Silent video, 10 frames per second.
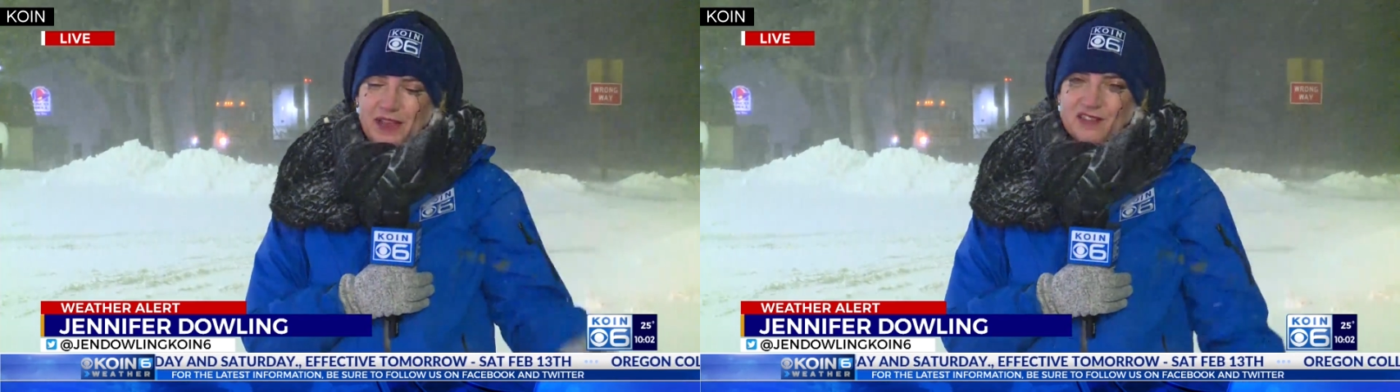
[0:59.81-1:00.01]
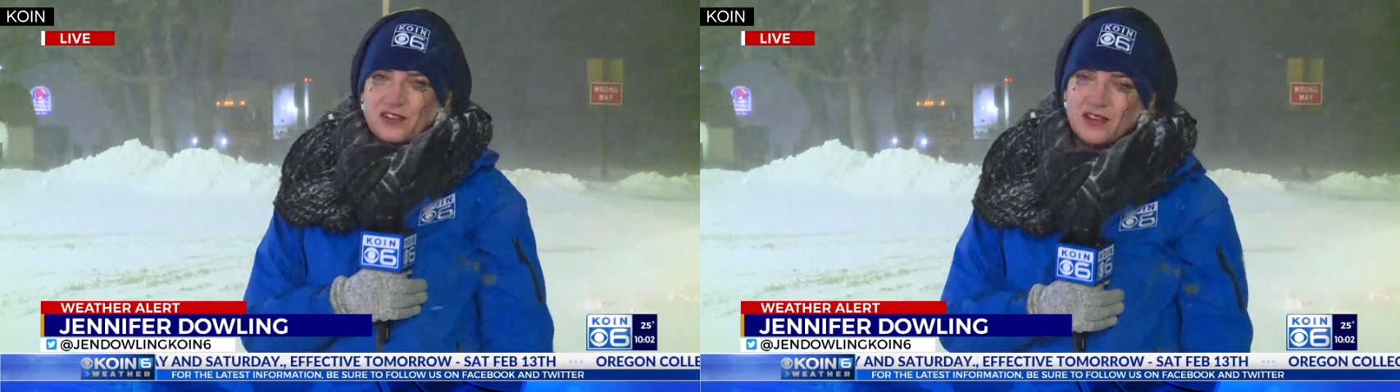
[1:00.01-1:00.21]

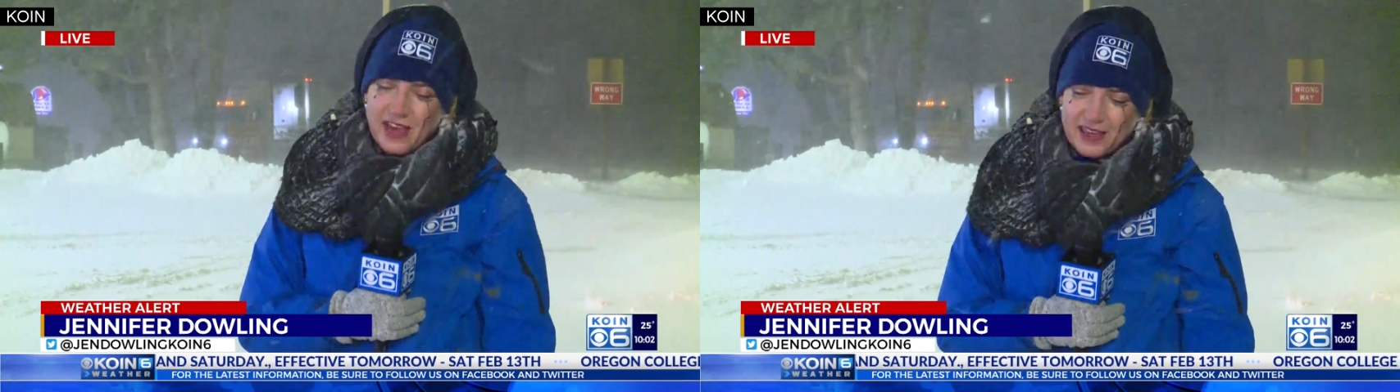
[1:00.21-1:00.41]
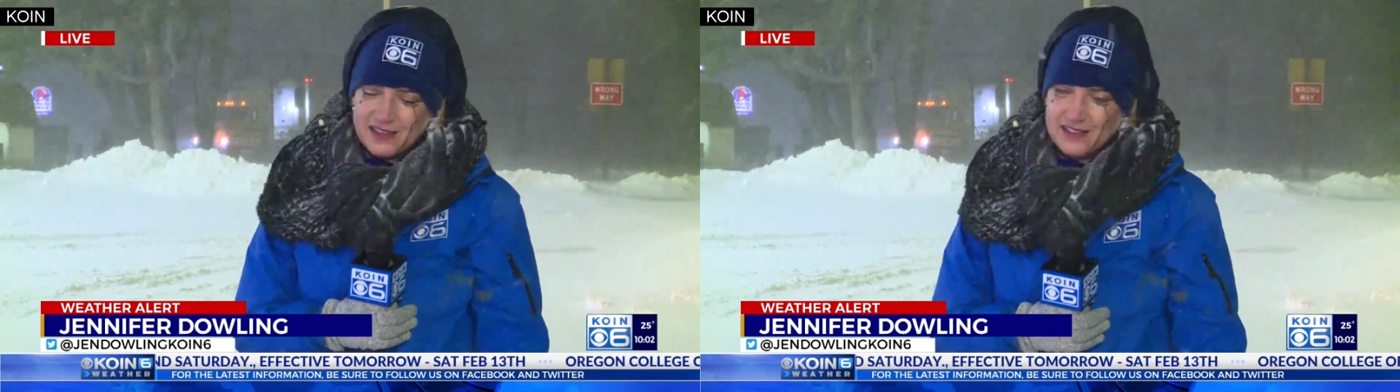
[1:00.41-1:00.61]

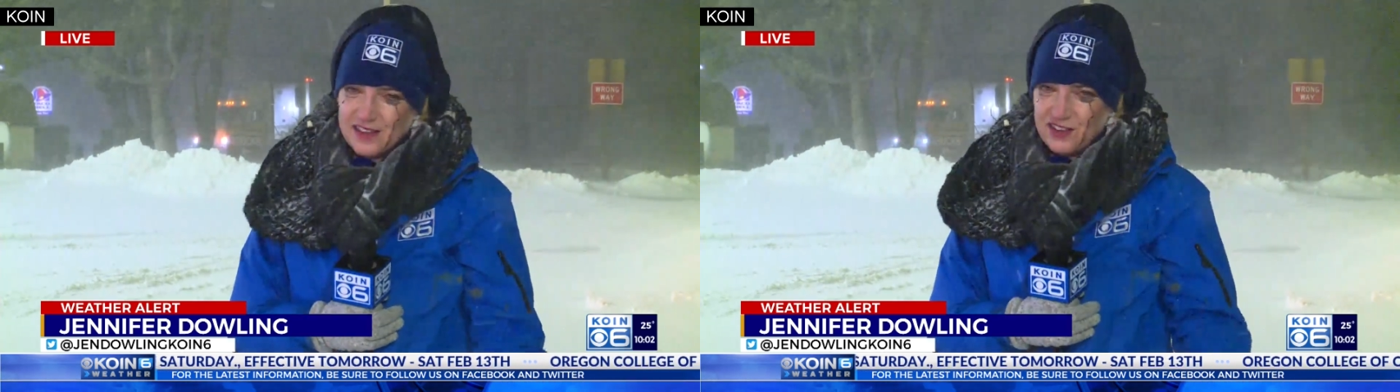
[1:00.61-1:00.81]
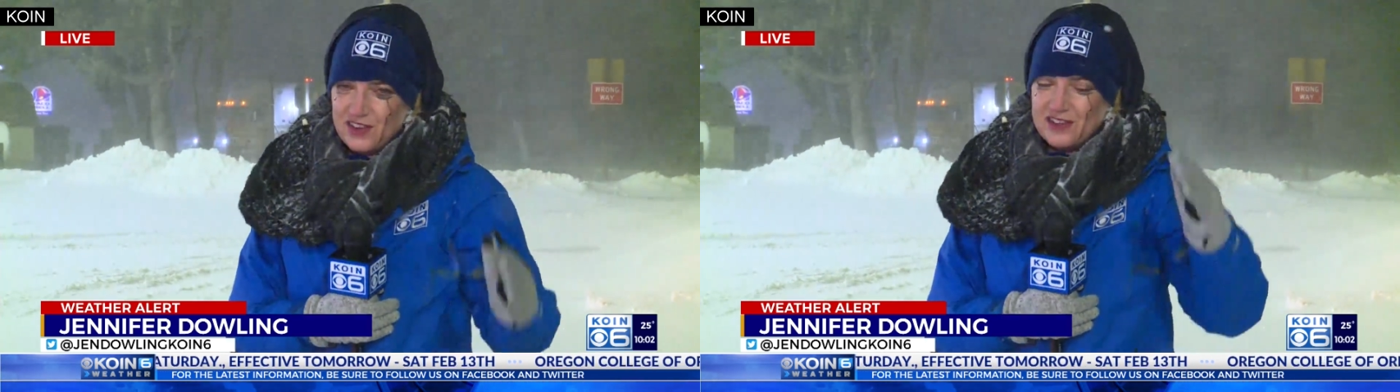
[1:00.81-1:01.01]
blizzard-like
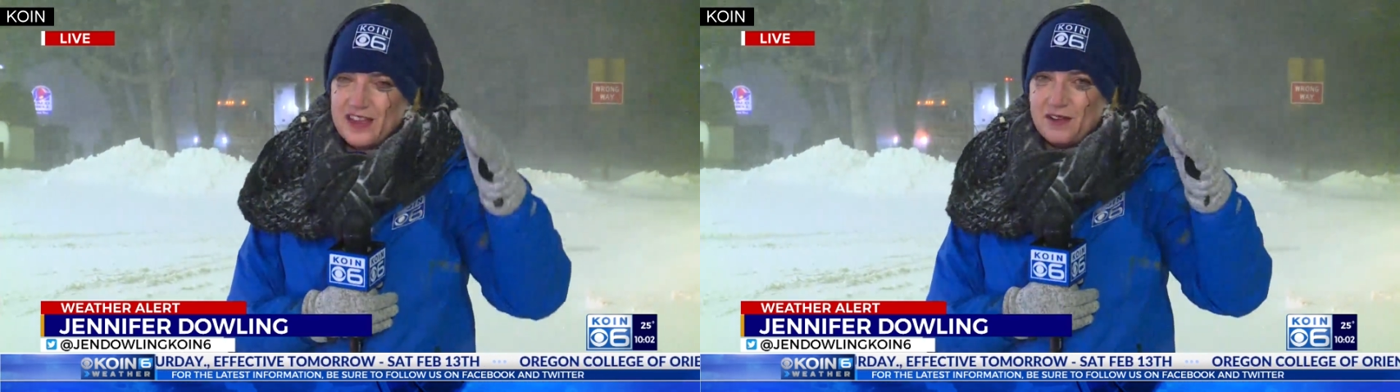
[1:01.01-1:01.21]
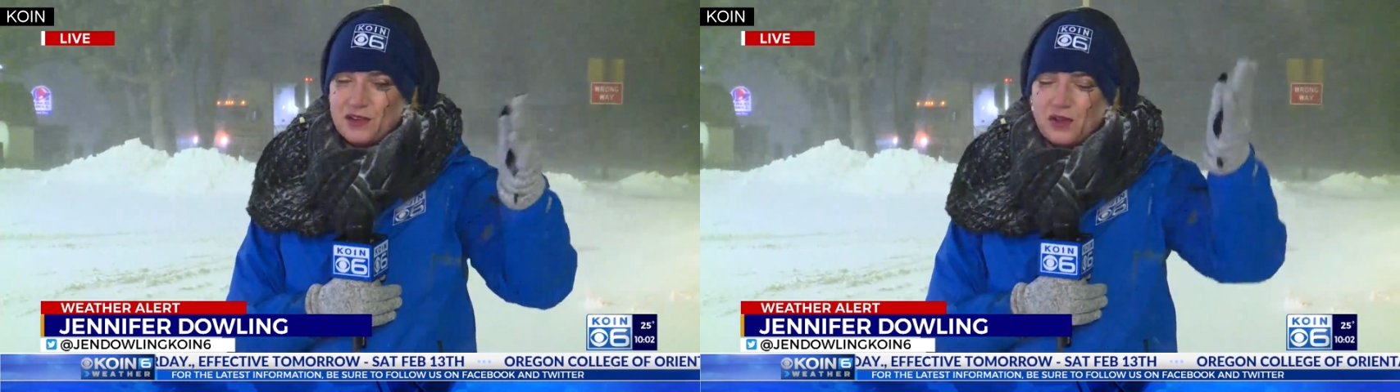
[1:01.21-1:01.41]
conditions,
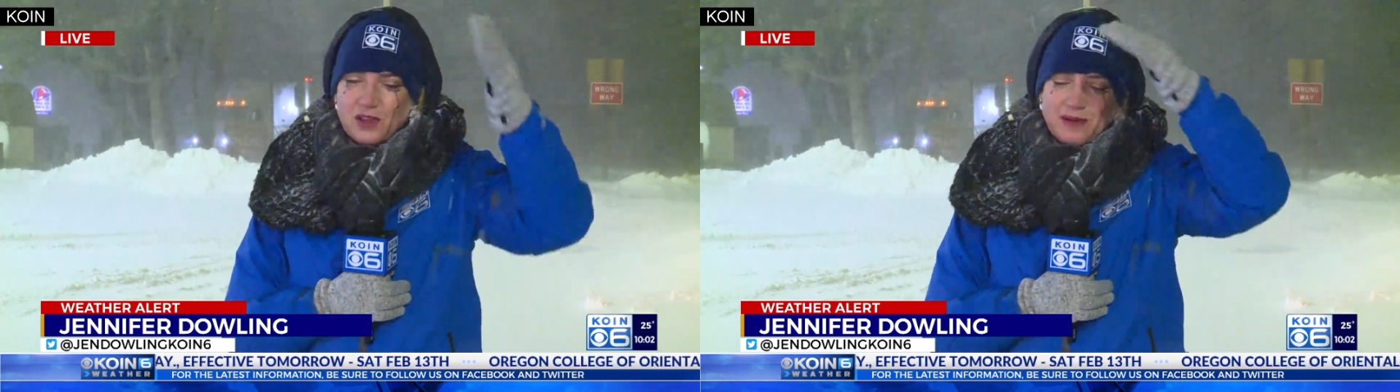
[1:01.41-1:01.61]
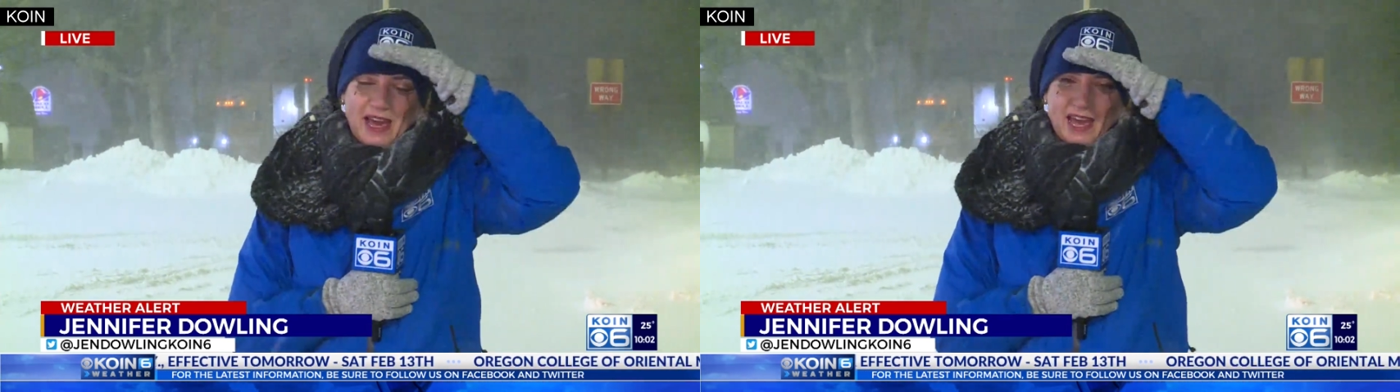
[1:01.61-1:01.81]
I was
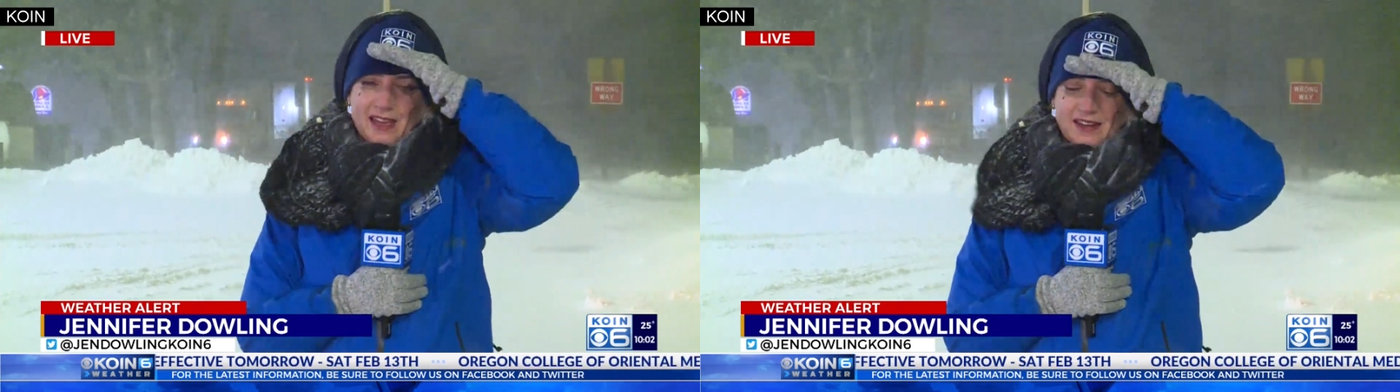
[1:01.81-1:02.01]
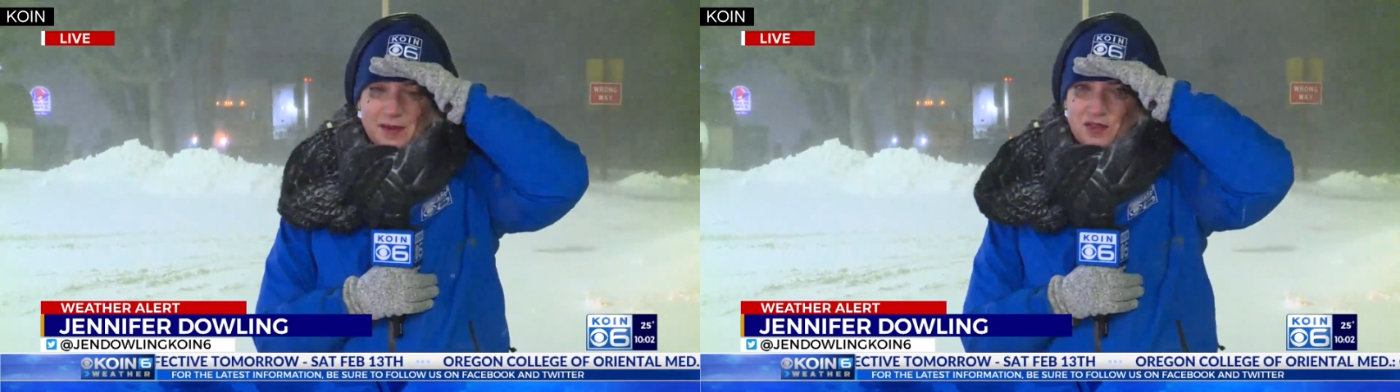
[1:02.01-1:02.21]
holding my hand up